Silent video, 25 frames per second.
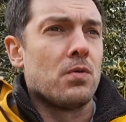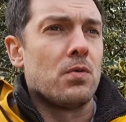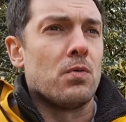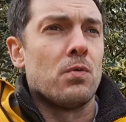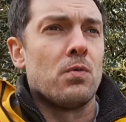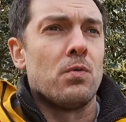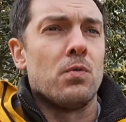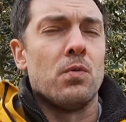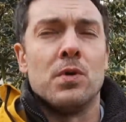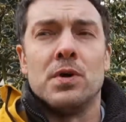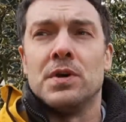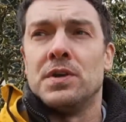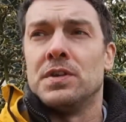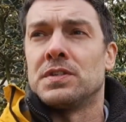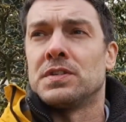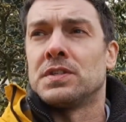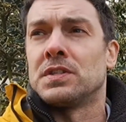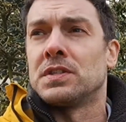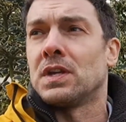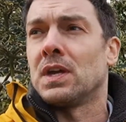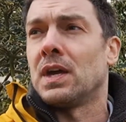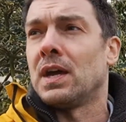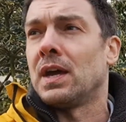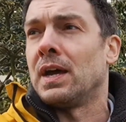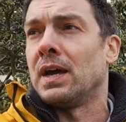would
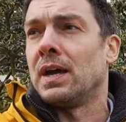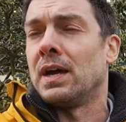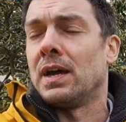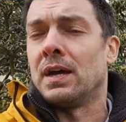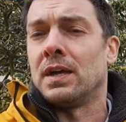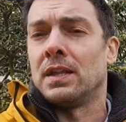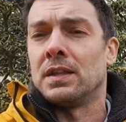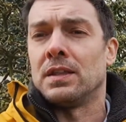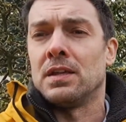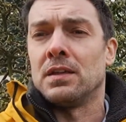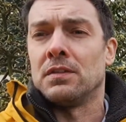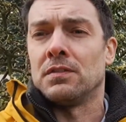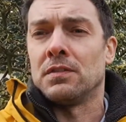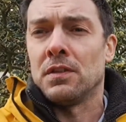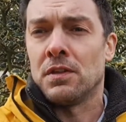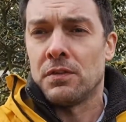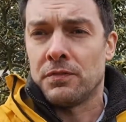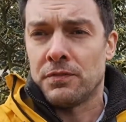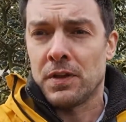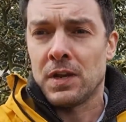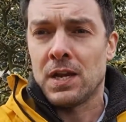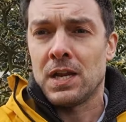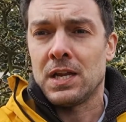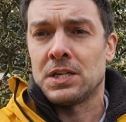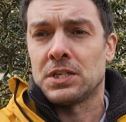uh, the,
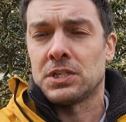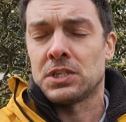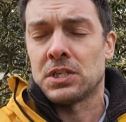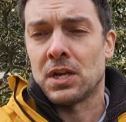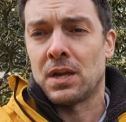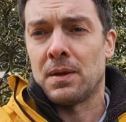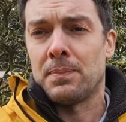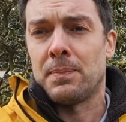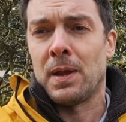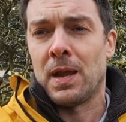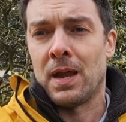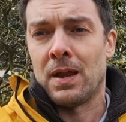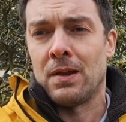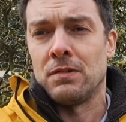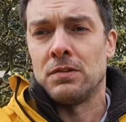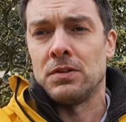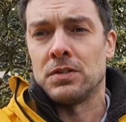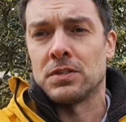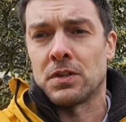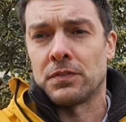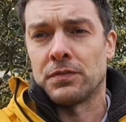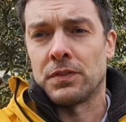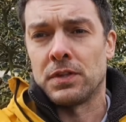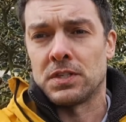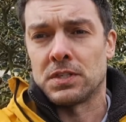finished
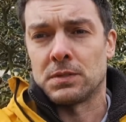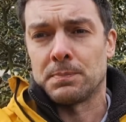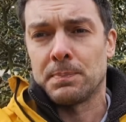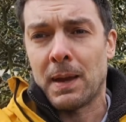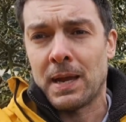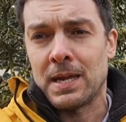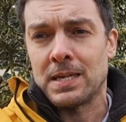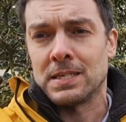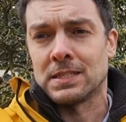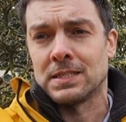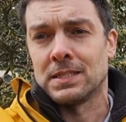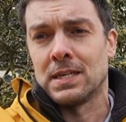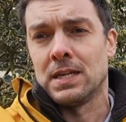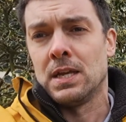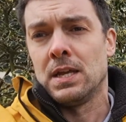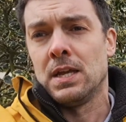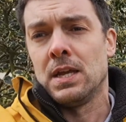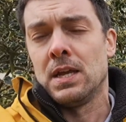appearance of the space